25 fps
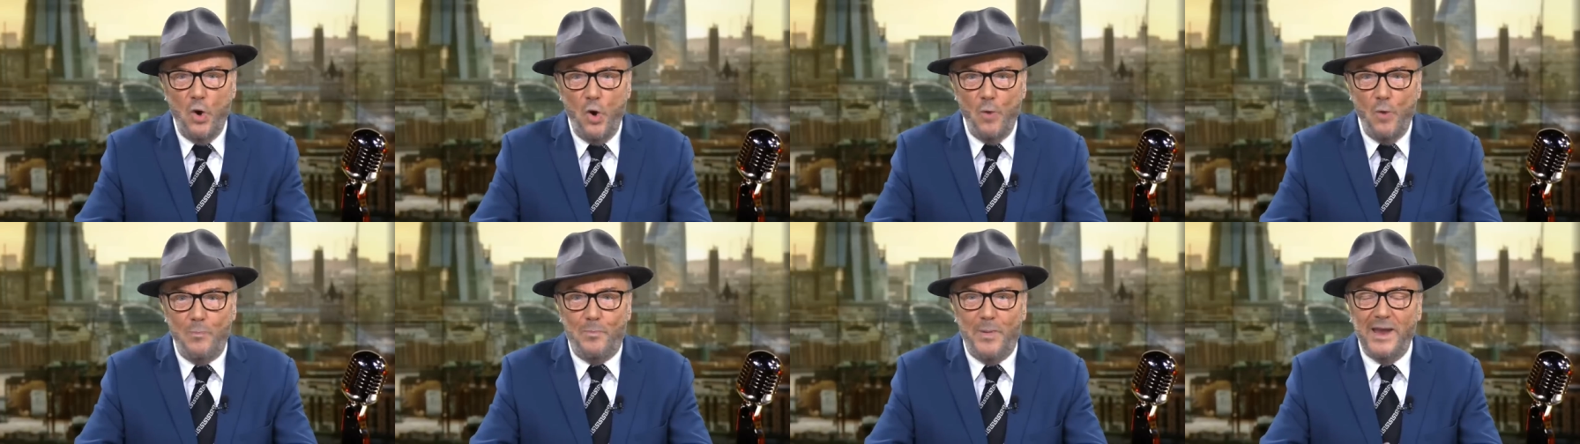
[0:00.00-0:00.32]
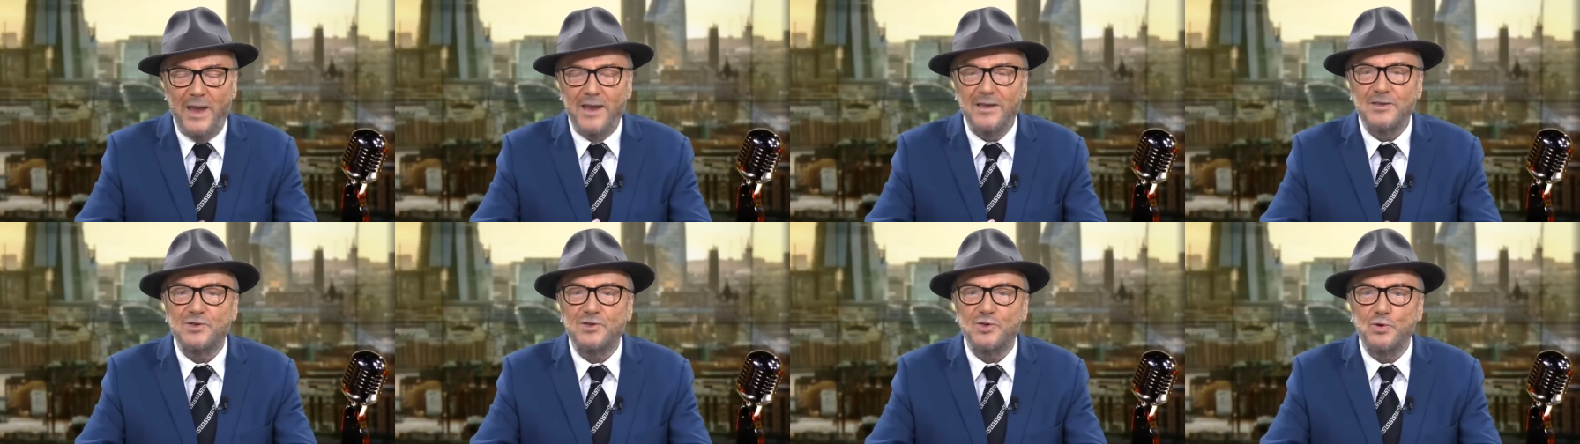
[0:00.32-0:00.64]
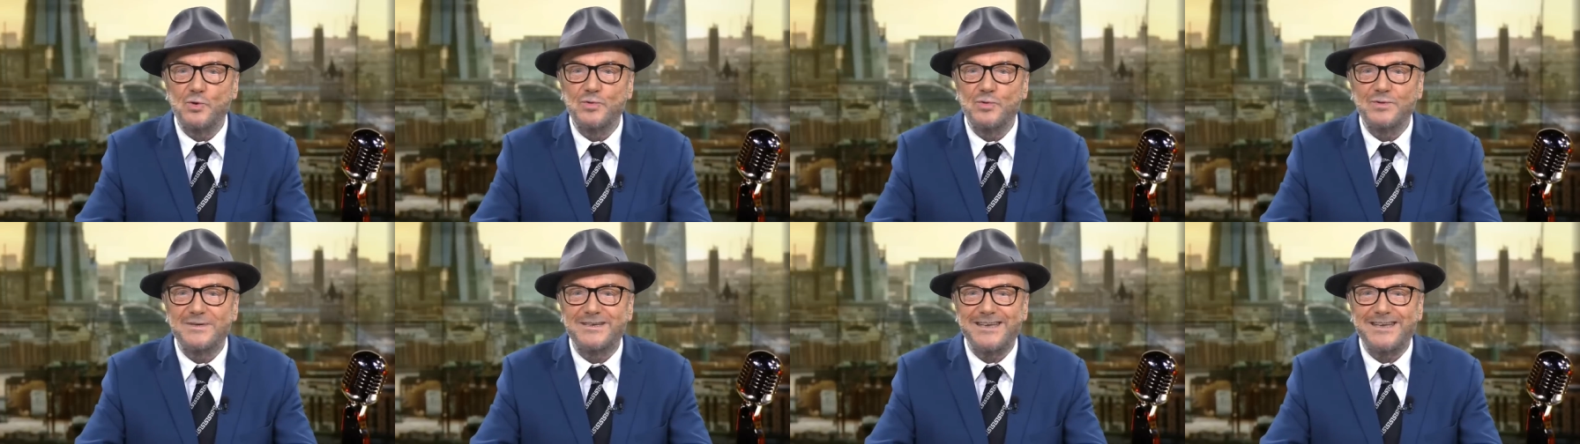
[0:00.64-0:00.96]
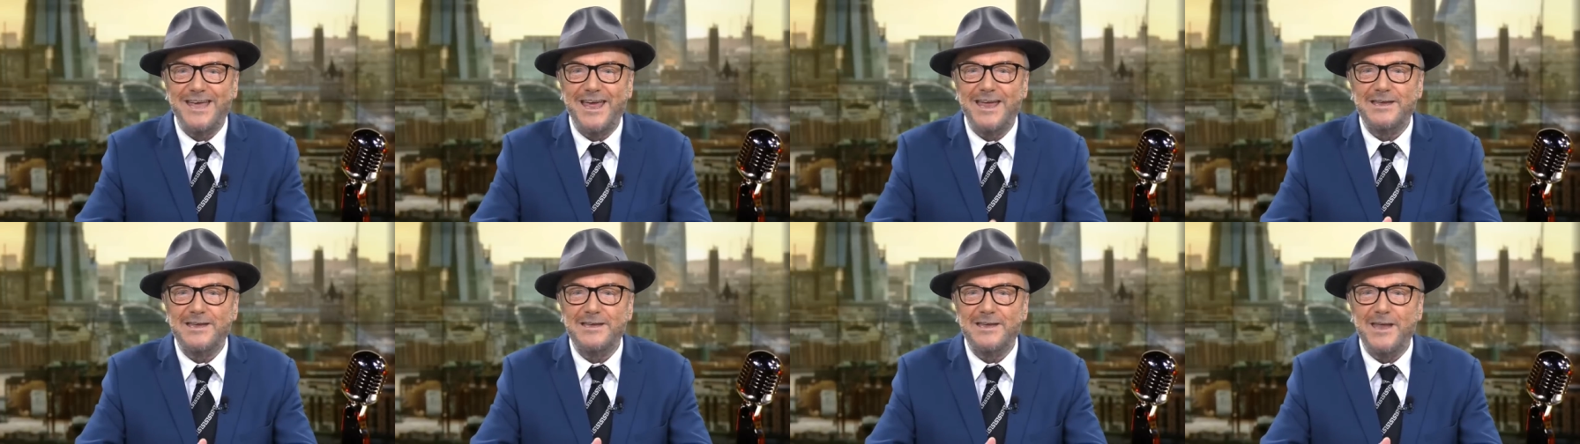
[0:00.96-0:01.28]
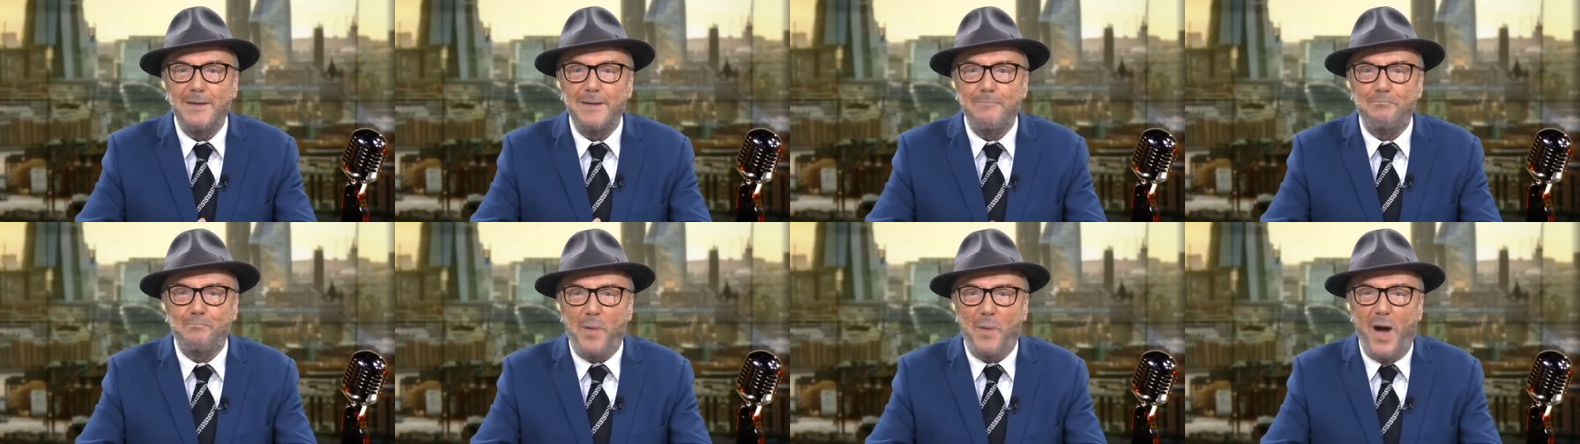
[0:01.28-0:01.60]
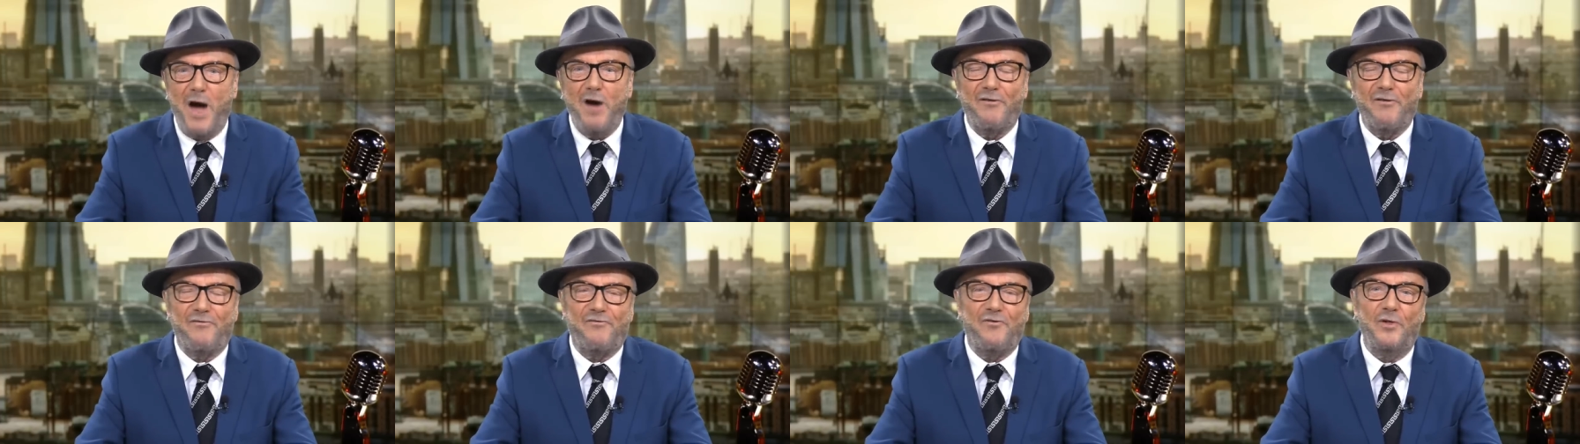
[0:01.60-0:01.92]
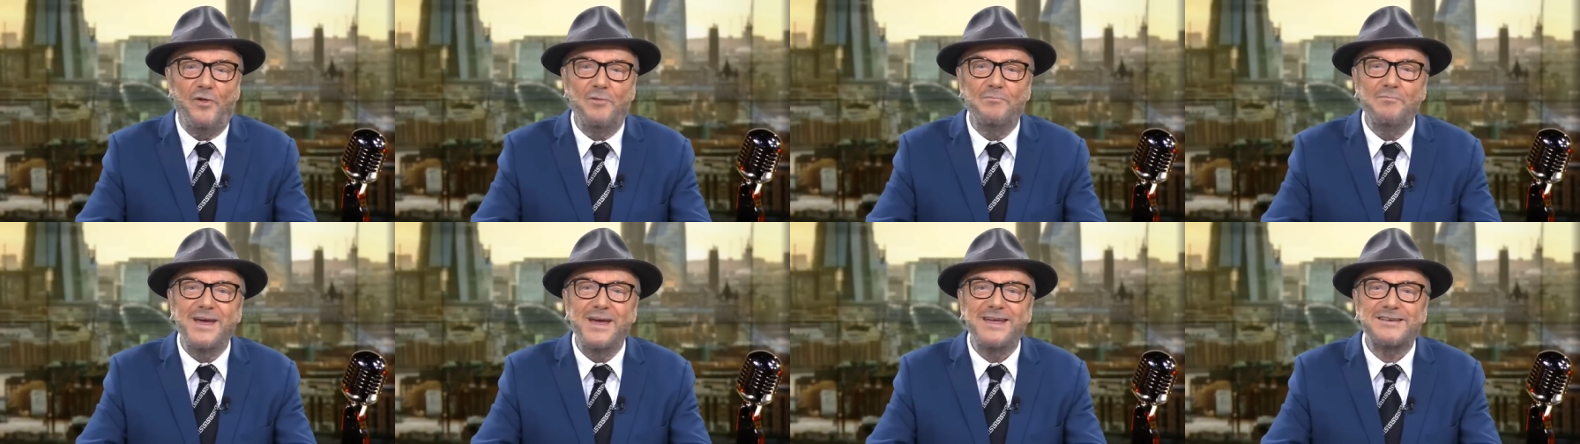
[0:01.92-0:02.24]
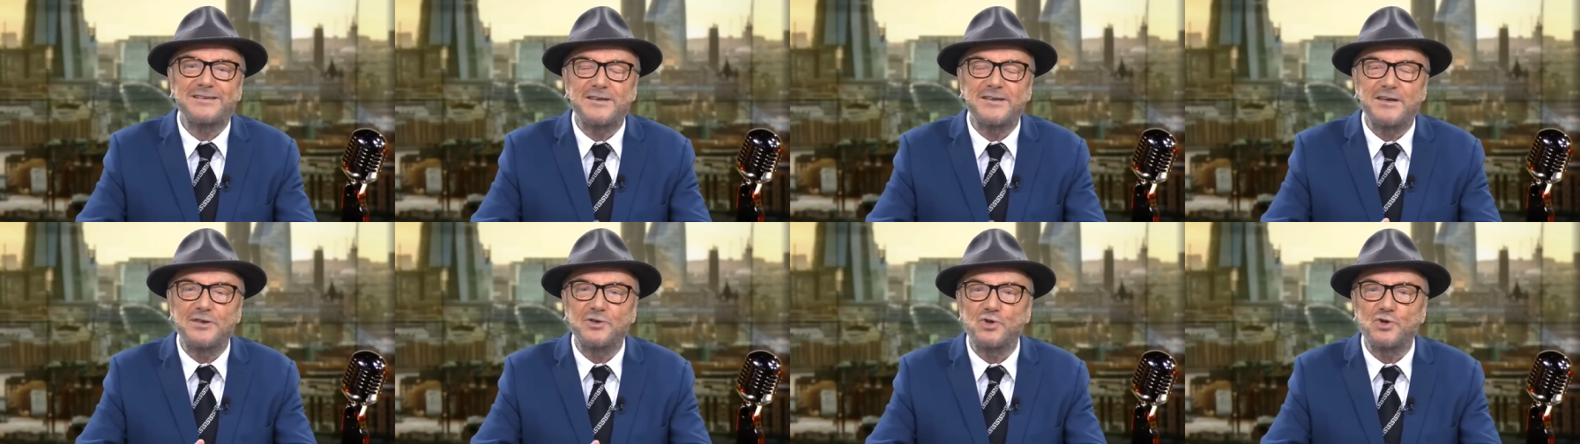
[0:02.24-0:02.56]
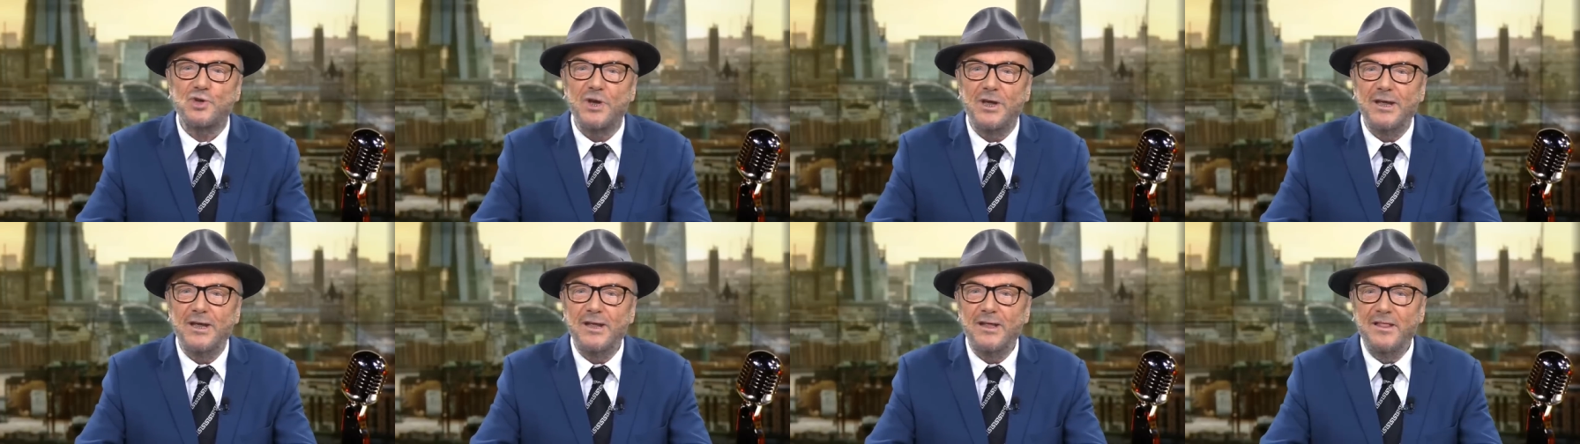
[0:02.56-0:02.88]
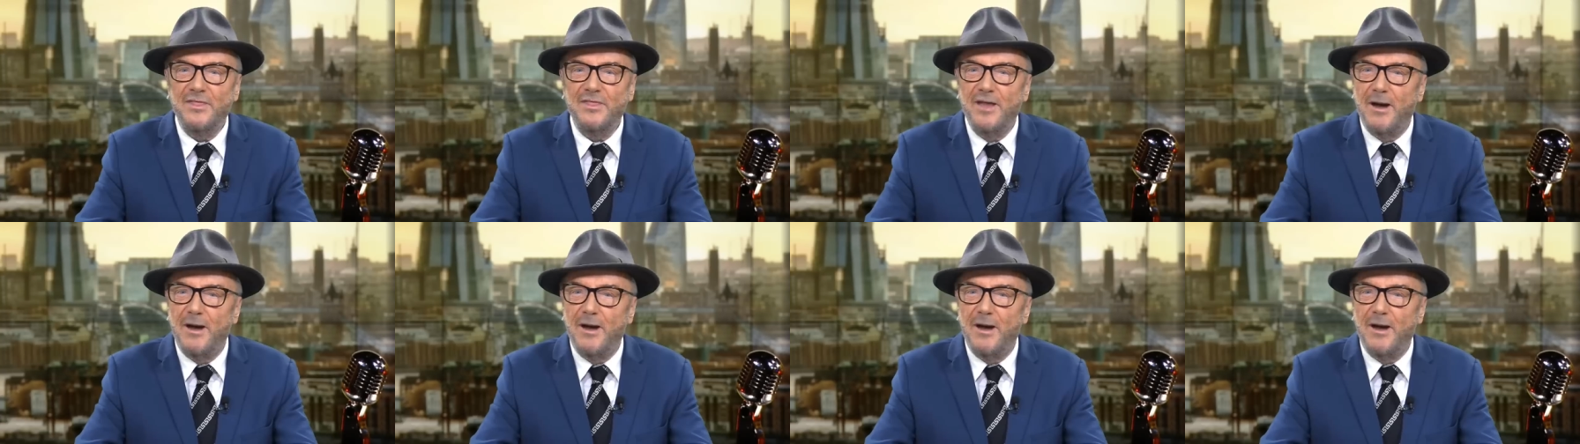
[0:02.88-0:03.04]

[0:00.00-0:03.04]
hoping to send a powerful message